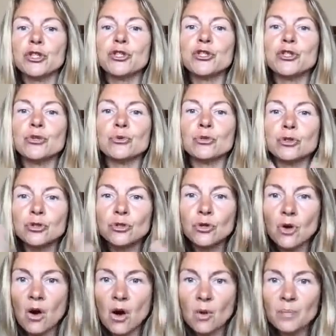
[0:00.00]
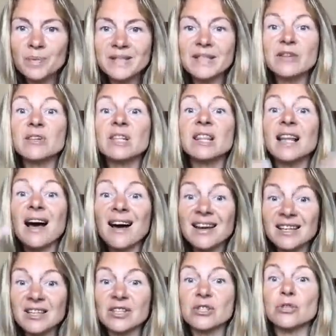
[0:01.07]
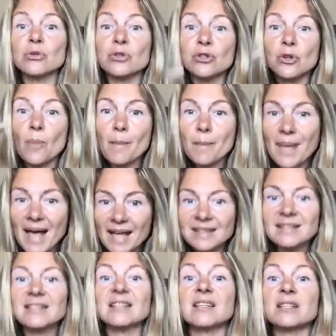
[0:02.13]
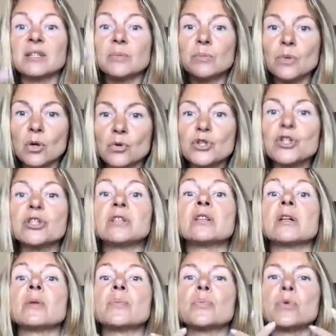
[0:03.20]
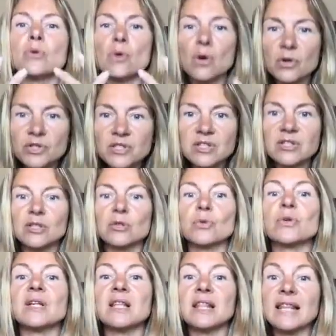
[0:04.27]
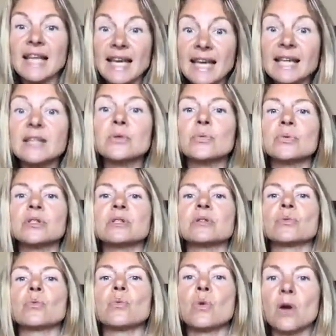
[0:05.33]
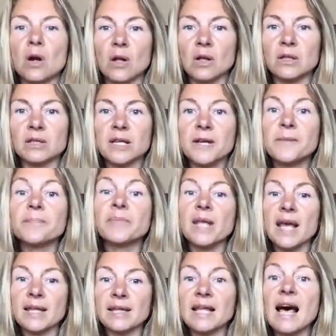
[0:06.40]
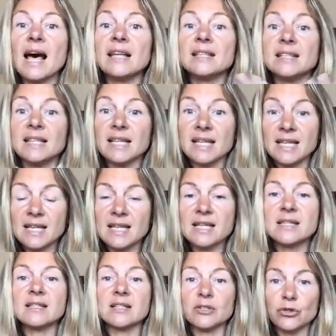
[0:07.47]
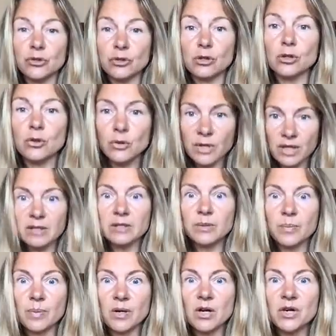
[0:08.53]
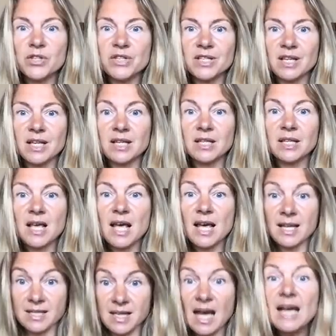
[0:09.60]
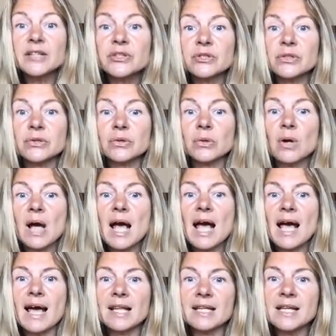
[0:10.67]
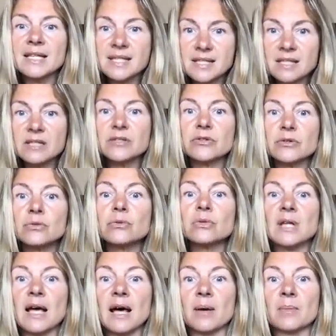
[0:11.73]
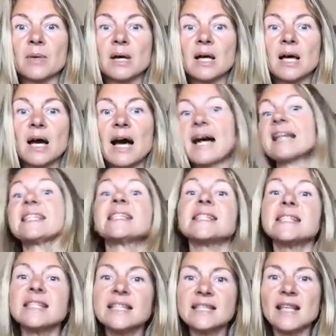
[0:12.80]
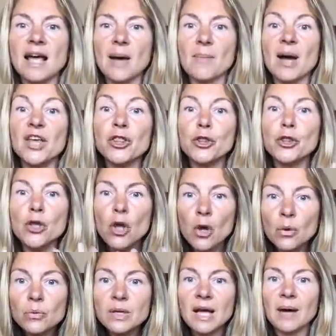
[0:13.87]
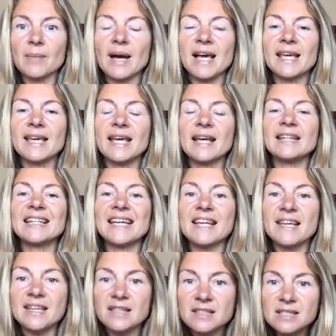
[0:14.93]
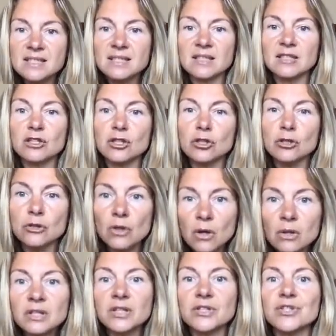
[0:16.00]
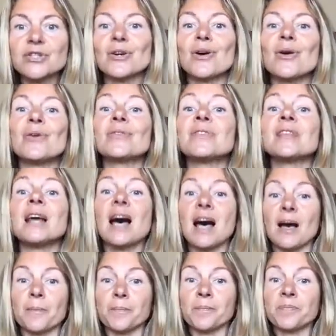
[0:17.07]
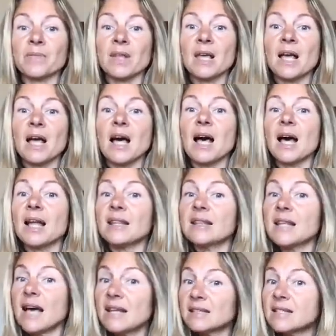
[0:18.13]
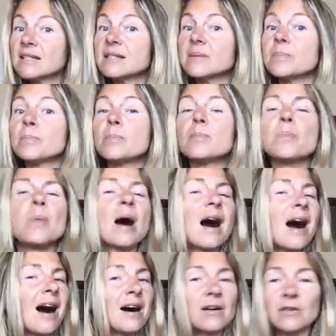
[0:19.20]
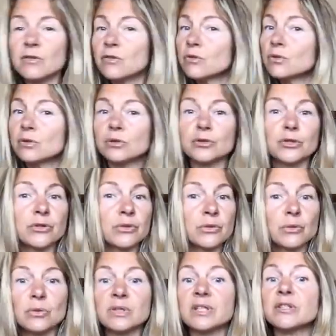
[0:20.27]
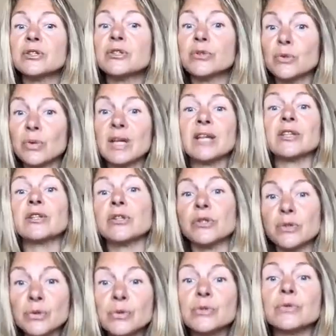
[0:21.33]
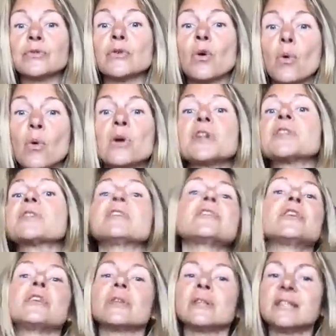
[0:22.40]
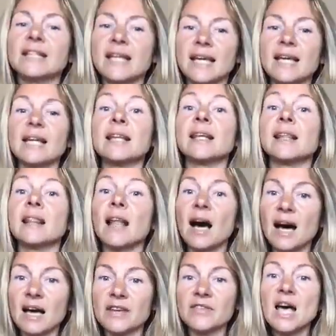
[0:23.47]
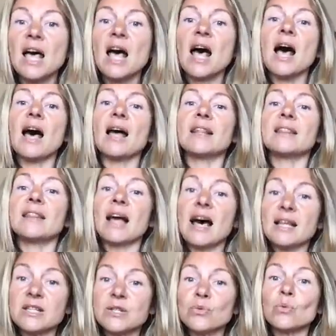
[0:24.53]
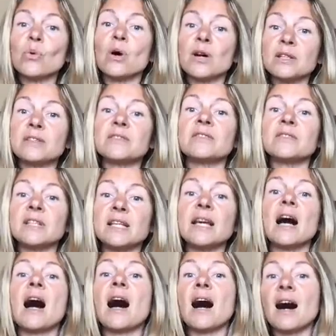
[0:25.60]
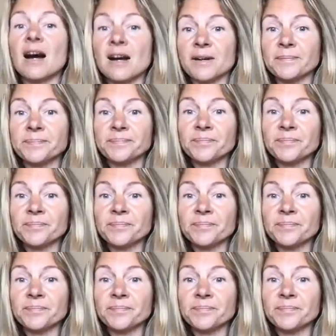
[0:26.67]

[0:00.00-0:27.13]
to drop the reliance on your mental and emotional process to relate with the world. And that is that you look at the person as I do, and I see through them. I see them, I know them, I get the instant knowledge of them. And that is a powerful tool that you can use, of course, in your daily life. And that's what we are